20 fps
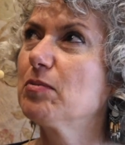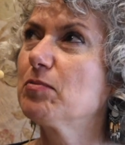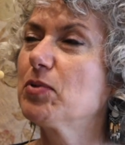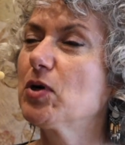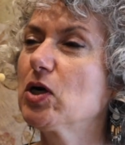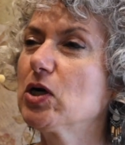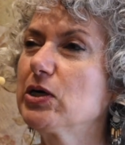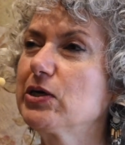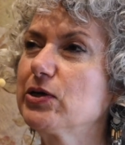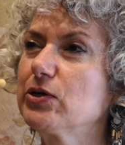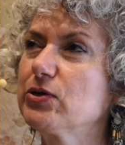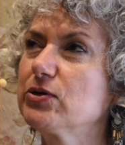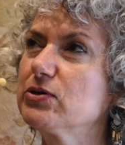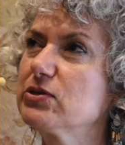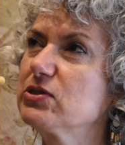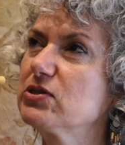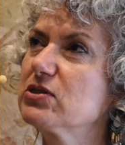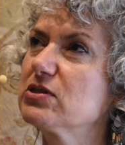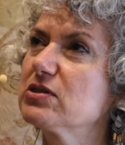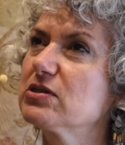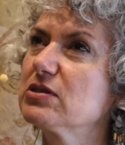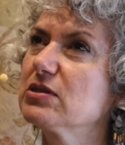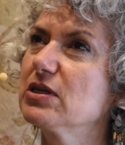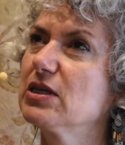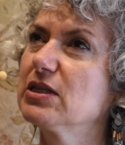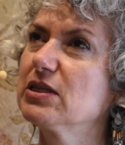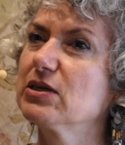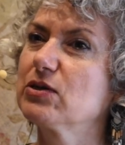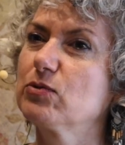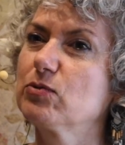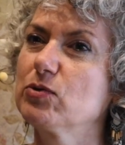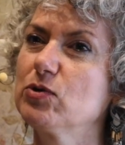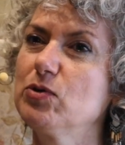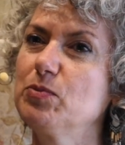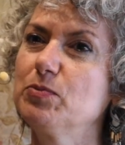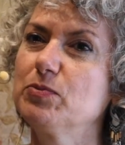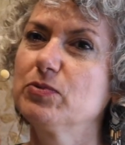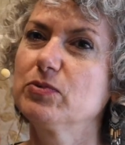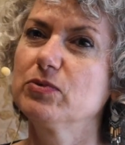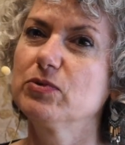partners in the group,
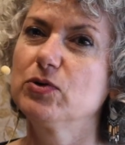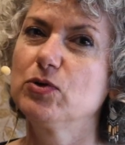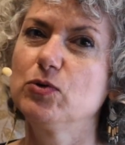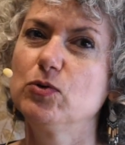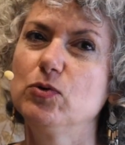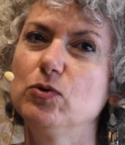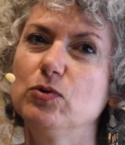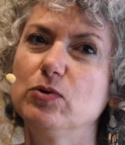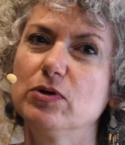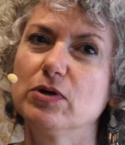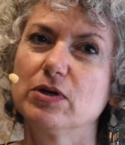who,